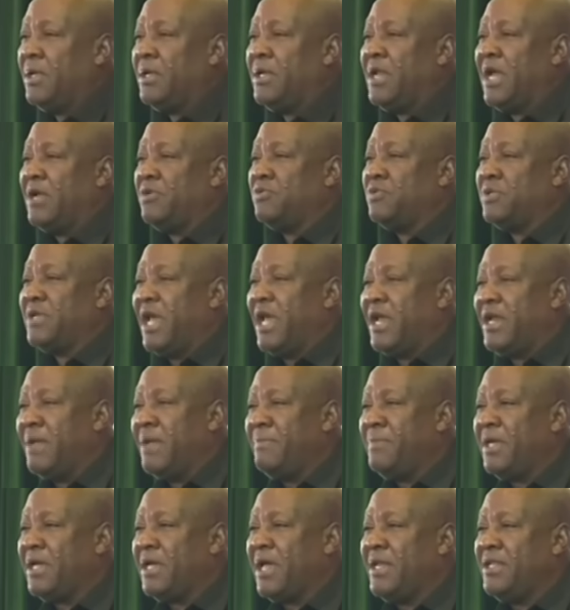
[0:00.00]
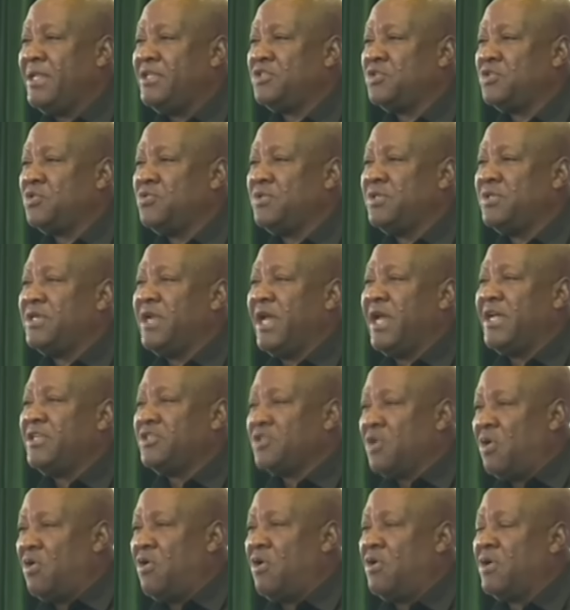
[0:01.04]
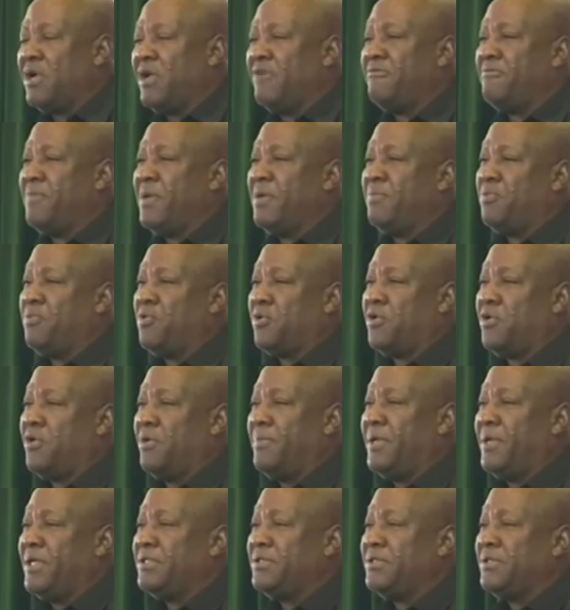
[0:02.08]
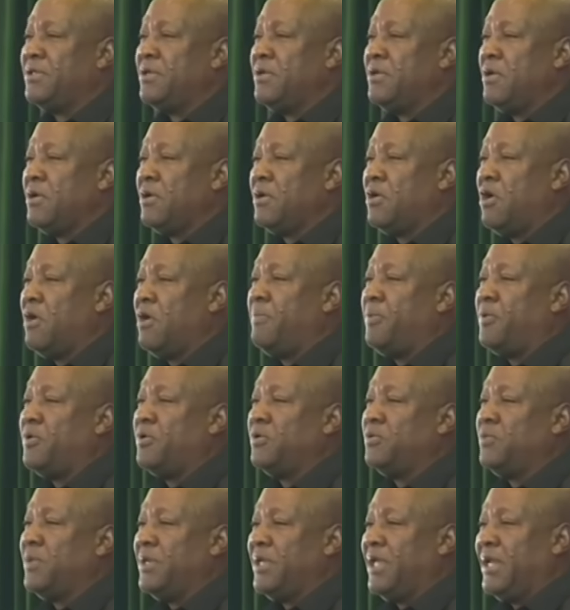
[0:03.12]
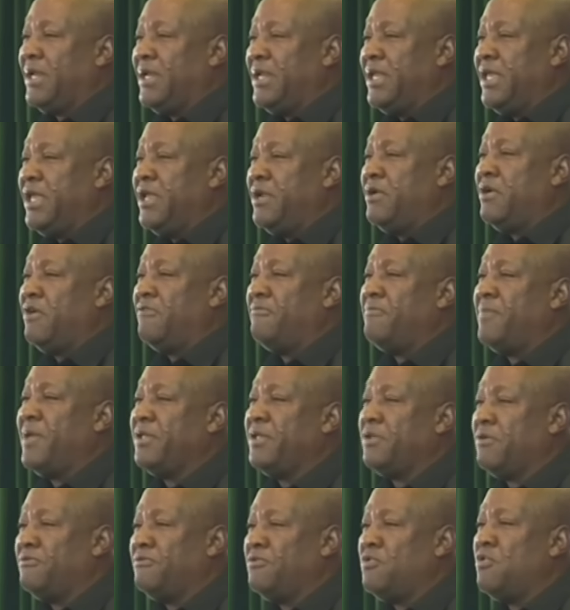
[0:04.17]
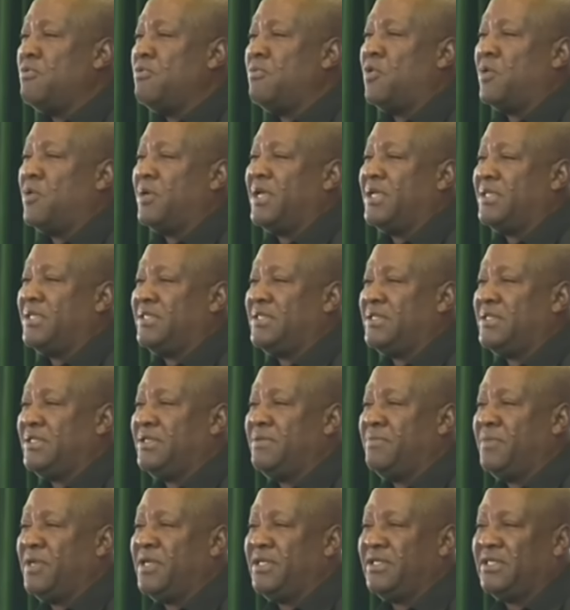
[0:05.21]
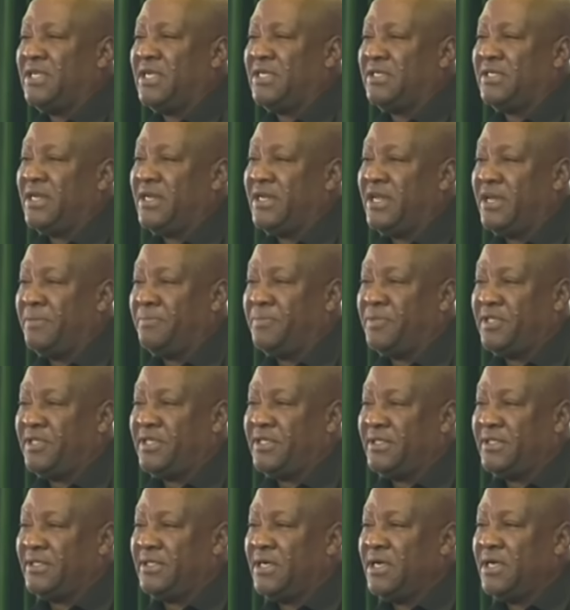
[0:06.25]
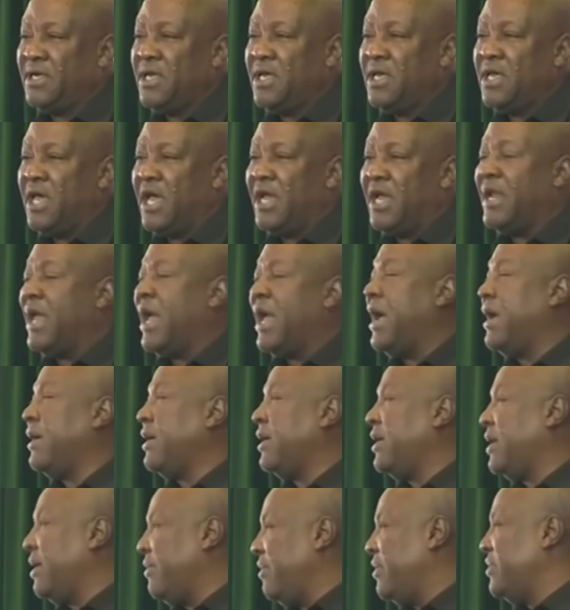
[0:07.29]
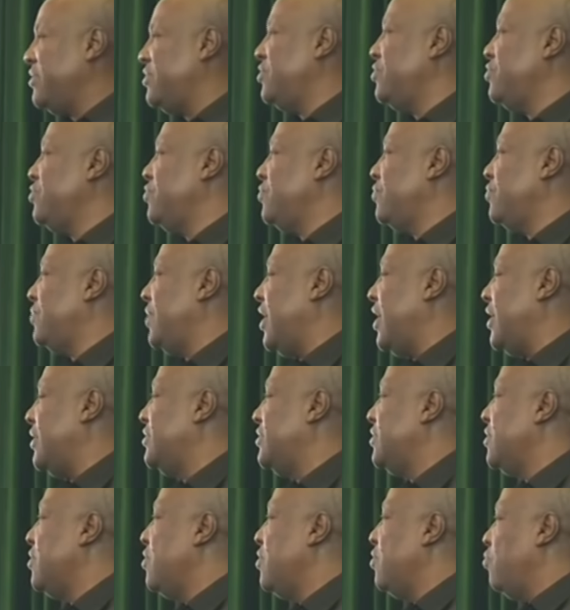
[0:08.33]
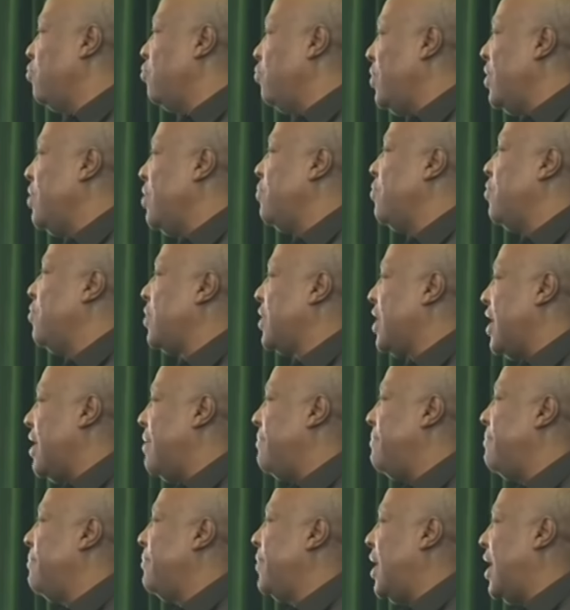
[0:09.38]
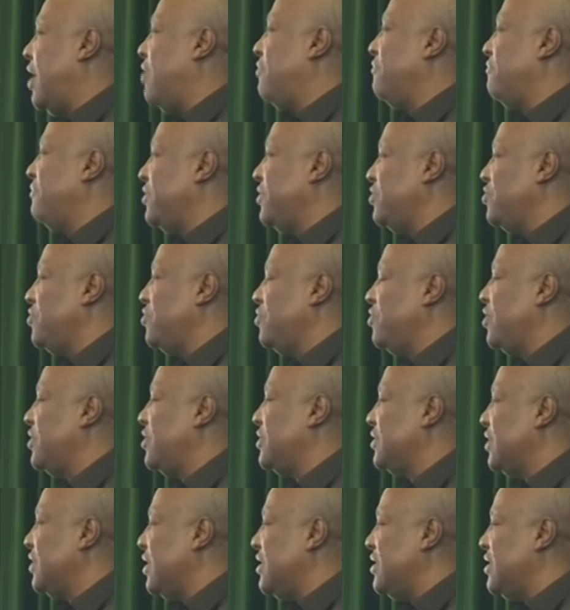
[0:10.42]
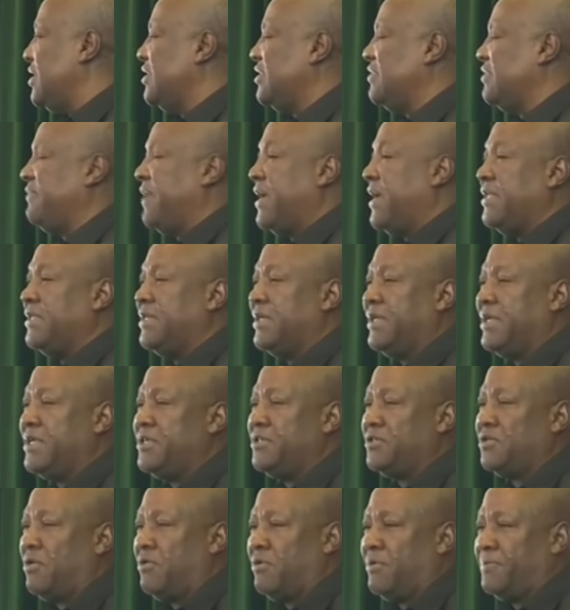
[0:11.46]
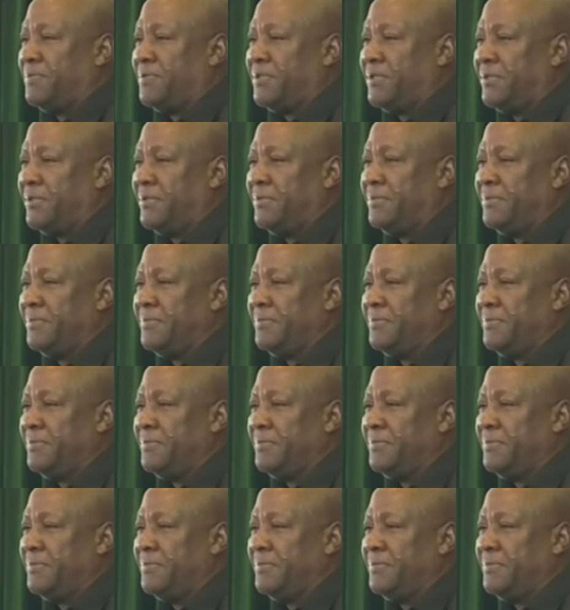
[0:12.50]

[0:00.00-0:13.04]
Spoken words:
that will dynamically scrutinize all government procurements, coupled with a lean government of no more than 60 ministers and deputies, and I guarantee you that we will come out victorious in this fight against corruption.